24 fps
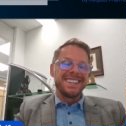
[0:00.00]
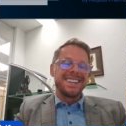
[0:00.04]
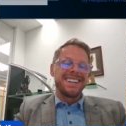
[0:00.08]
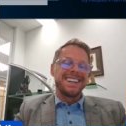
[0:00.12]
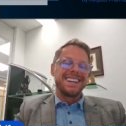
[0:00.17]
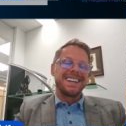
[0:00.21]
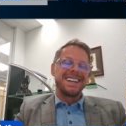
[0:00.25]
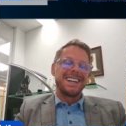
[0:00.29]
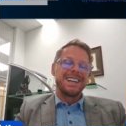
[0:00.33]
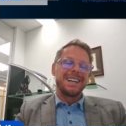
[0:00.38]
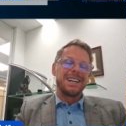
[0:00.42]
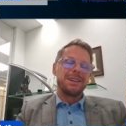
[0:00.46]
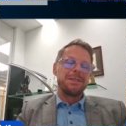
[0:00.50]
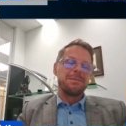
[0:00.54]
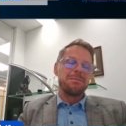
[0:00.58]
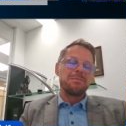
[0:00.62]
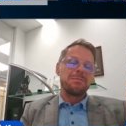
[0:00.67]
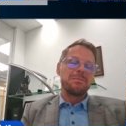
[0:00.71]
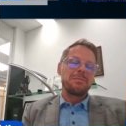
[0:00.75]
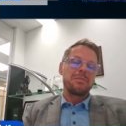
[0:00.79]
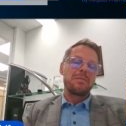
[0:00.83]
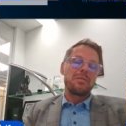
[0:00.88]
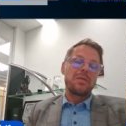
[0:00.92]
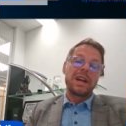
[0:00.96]

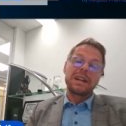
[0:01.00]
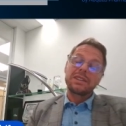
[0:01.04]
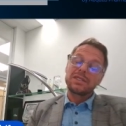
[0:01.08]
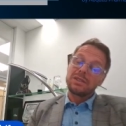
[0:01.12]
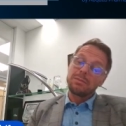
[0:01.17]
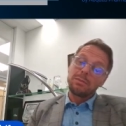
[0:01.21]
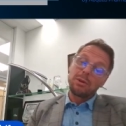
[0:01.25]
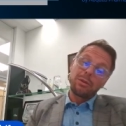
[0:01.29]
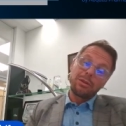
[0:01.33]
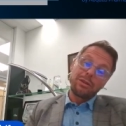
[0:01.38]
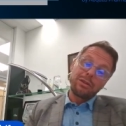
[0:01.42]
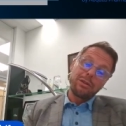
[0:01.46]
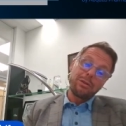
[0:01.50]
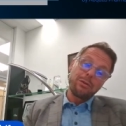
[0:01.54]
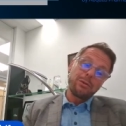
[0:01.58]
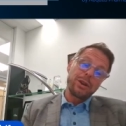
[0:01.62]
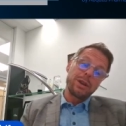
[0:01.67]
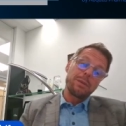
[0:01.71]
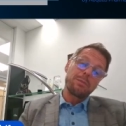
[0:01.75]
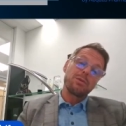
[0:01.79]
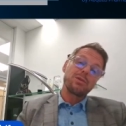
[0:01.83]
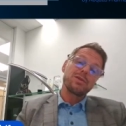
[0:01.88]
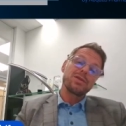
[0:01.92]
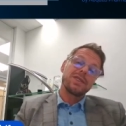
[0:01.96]
That's about
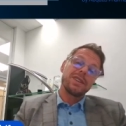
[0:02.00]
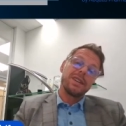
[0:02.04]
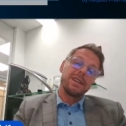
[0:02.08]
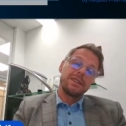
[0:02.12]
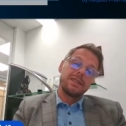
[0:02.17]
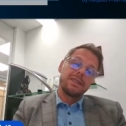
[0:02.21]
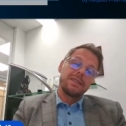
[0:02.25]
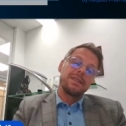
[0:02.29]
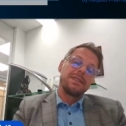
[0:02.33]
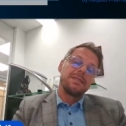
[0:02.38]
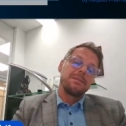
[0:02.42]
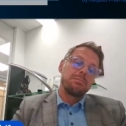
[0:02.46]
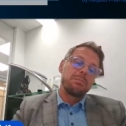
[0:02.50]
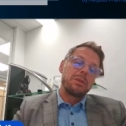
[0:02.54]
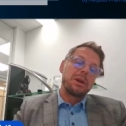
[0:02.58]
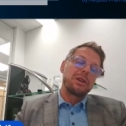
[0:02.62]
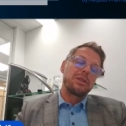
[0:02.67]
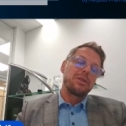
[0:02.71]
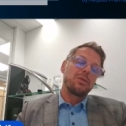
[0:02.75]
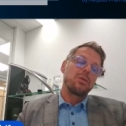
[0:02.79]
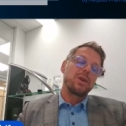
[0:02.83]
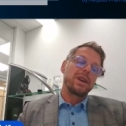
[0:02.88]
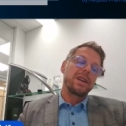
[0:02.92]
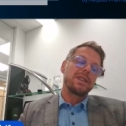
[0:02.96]
30%, by
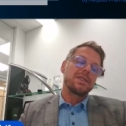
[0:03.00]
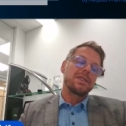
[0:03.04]
the way.